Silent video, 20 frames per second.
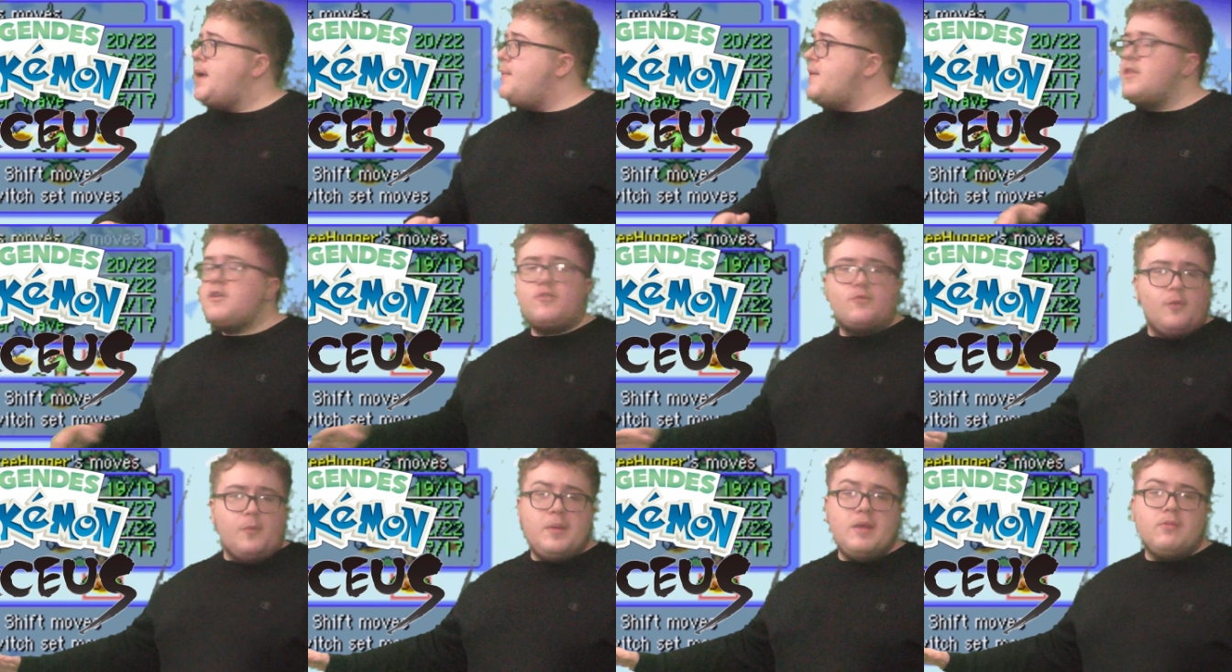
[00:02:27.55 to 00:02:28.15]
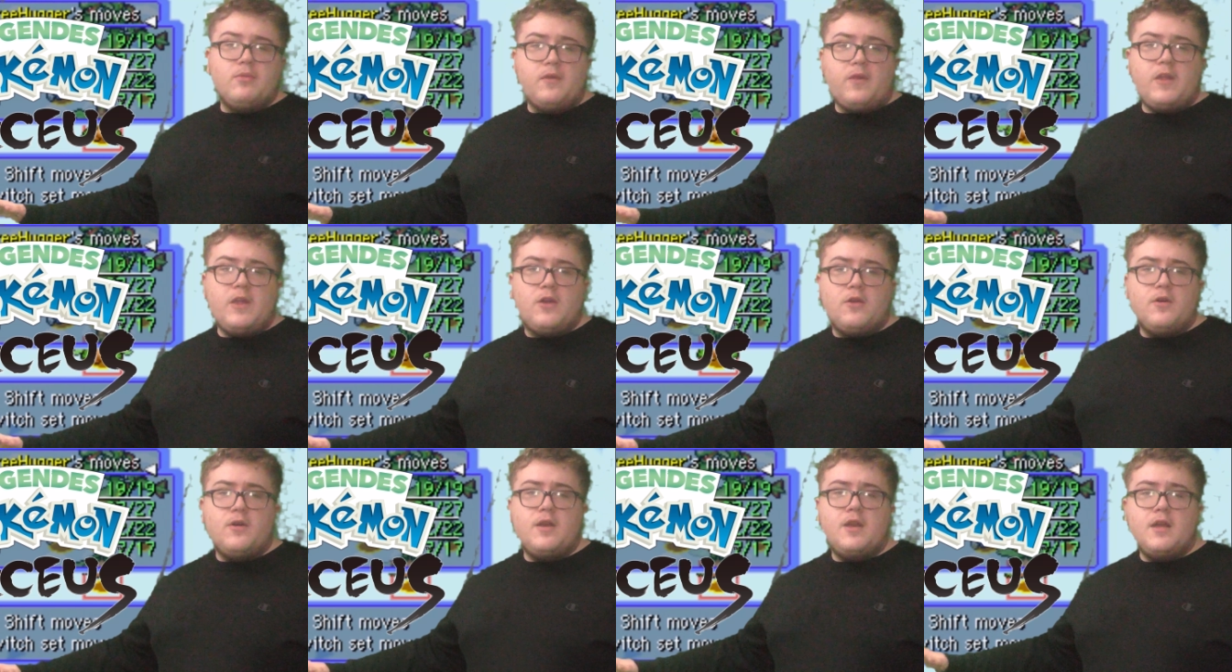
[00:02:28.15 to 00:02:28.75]
this will be
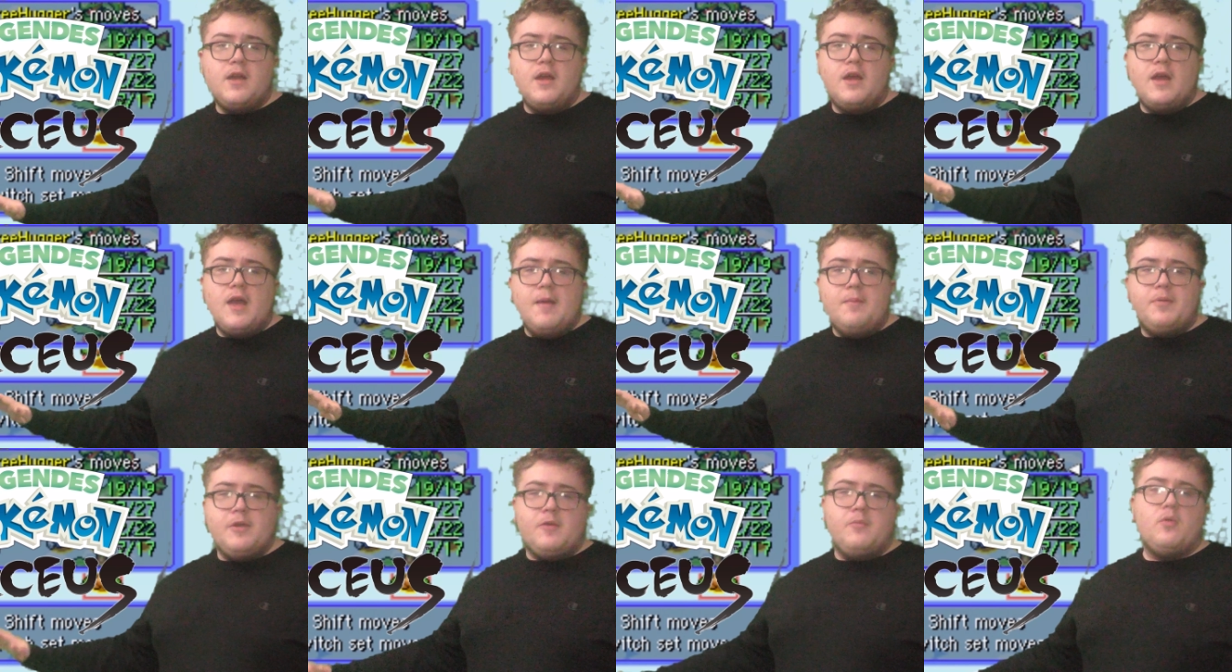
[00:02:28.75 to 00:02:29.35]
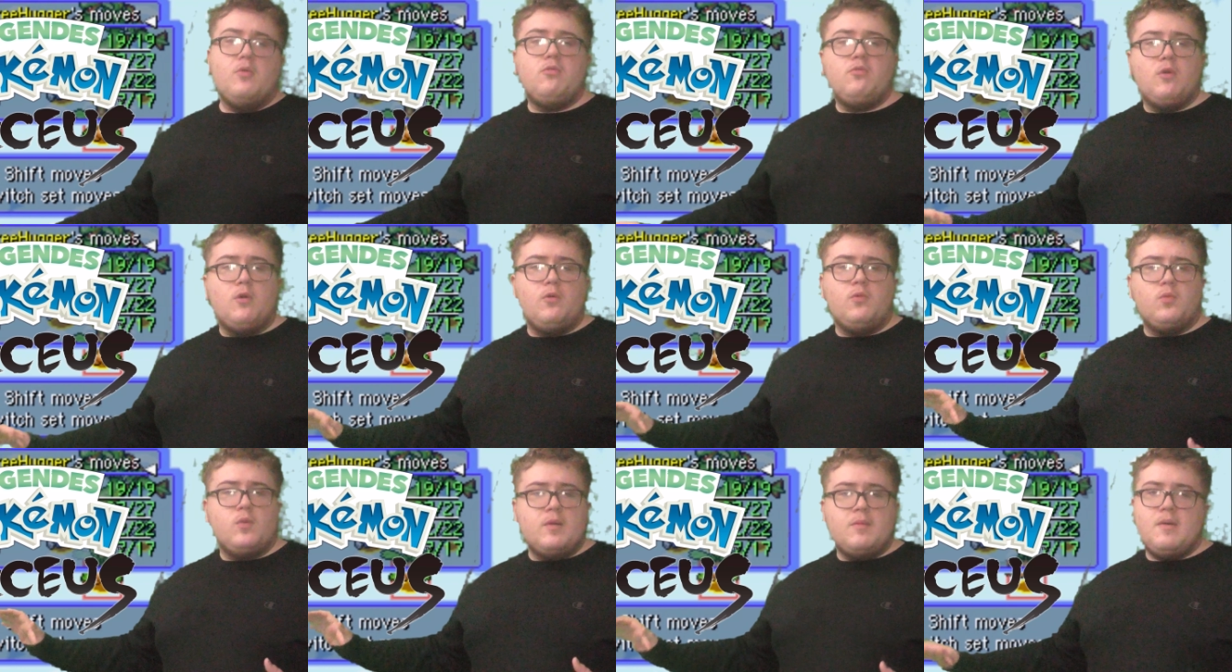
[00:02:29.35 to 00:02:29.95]
really good and people
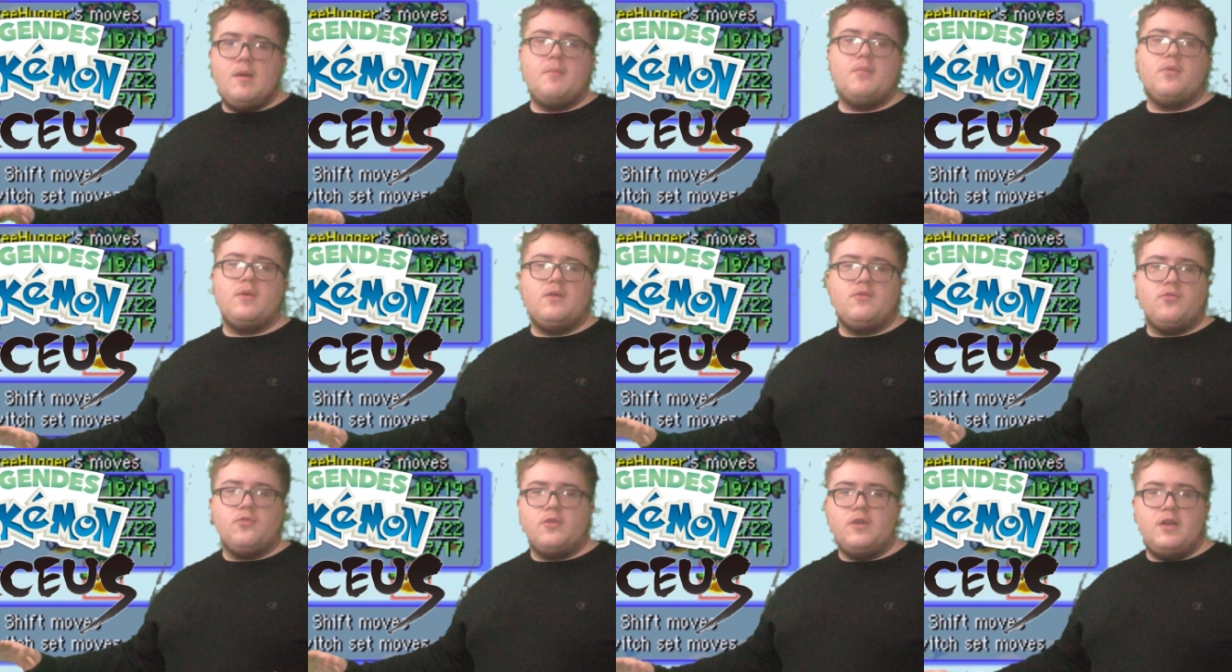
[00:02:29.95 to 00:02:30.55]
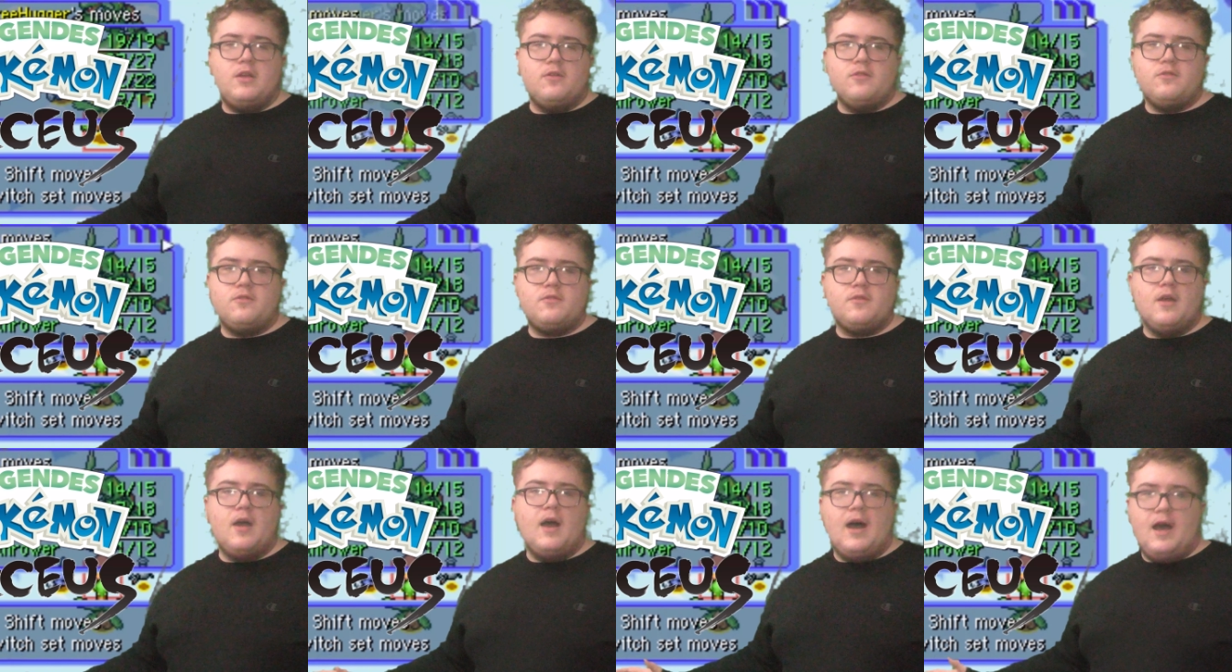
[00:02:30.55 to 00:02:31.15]
will remember it for
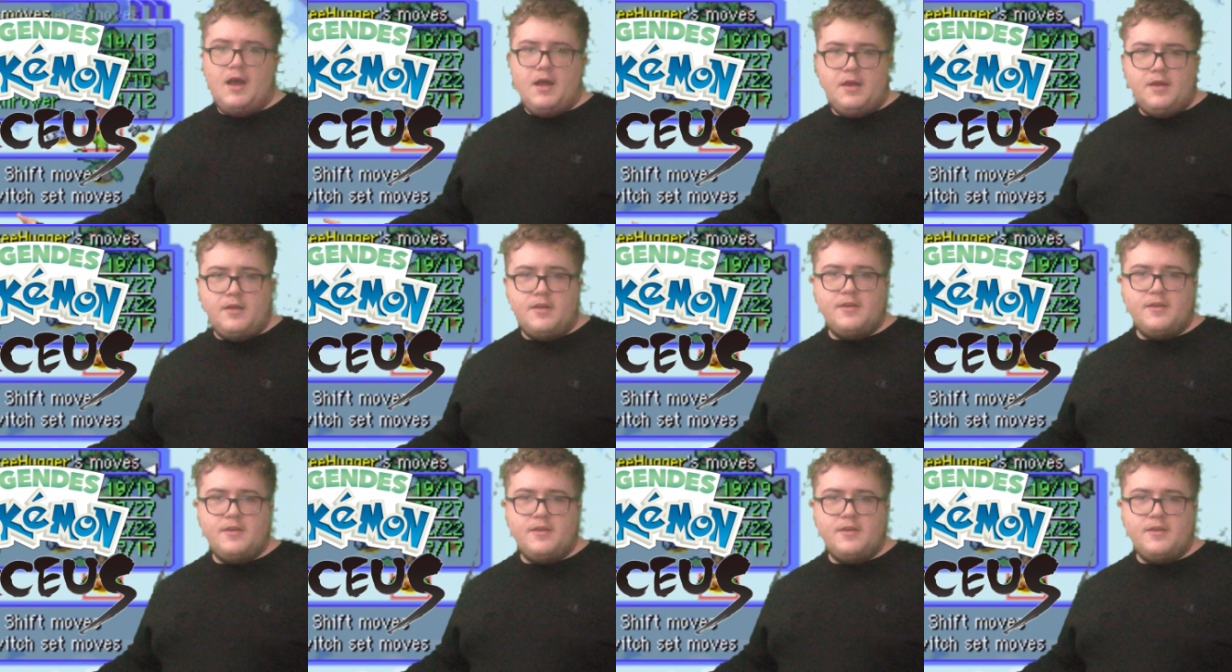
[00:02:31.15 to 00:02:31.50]
years on.